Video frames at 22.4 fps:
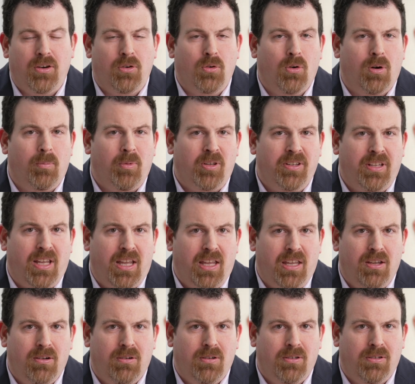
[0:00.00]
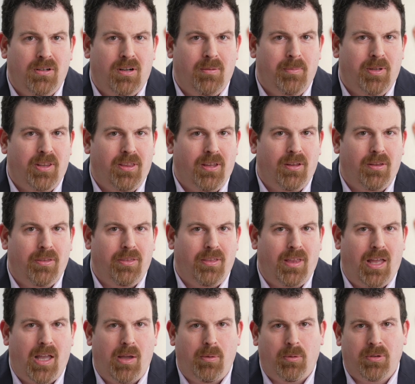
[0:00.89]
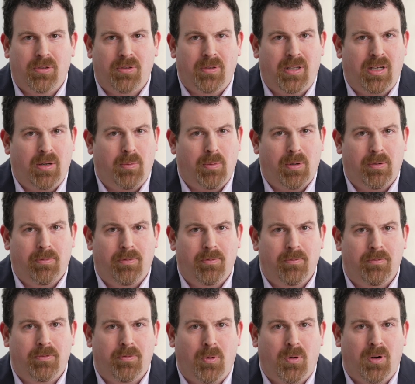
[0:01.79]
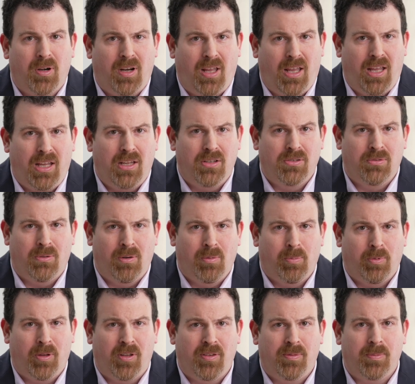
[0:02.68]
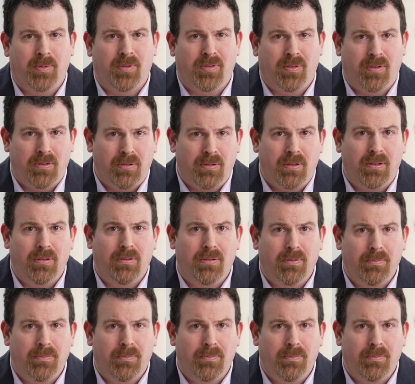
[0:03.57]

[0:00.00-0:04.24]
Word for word: a normal day here at Dartmouth Health, I will do anywhere from four to eight joint replacement surgeries.